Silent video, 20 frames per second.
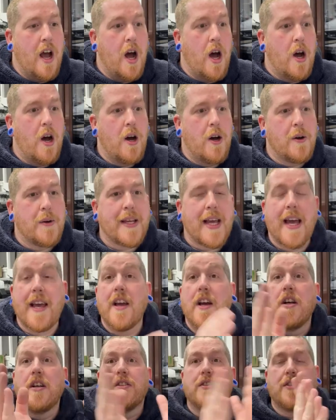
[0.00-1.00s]
Okay,
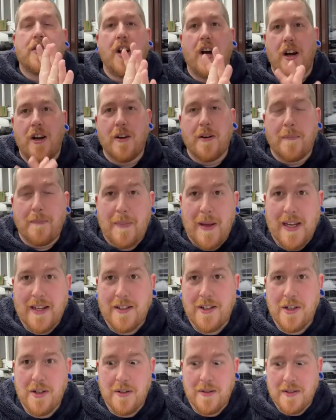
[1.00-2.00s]
so
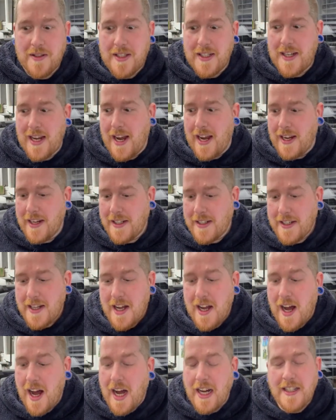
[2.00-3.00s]
big news today.
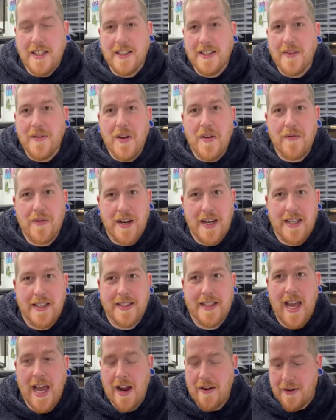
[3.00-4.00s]
I done something really
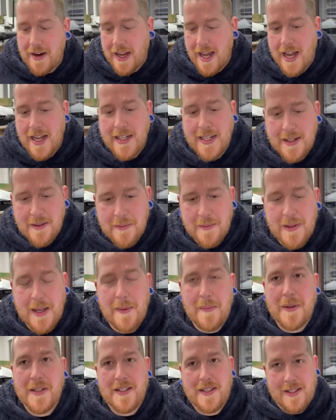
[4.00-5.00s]
scary, and it
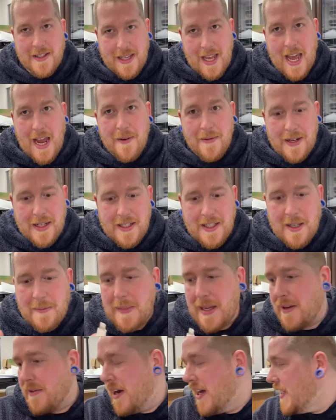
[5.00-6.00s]
it was scary to
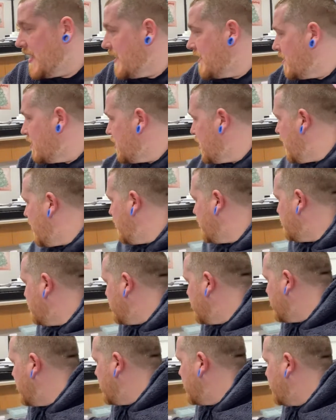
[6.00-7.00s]
me. I need to charge
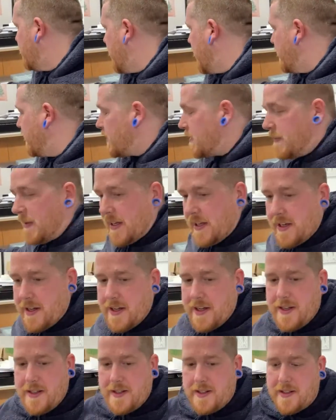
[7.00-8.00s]
one of these phones
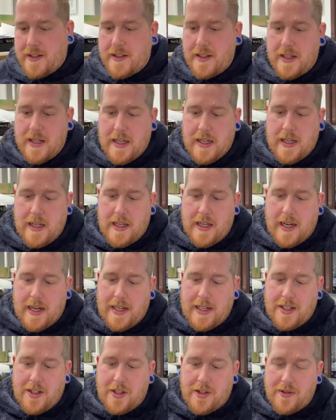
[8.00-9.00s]
because
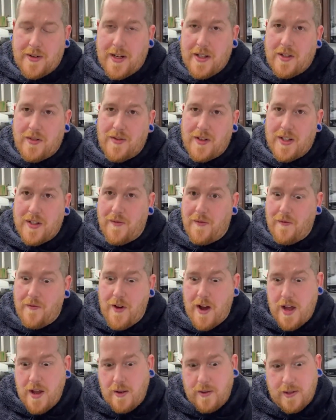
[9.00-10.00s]
I need to transfer some
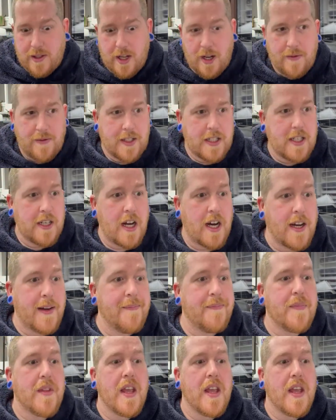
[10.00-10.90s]
files over tonight.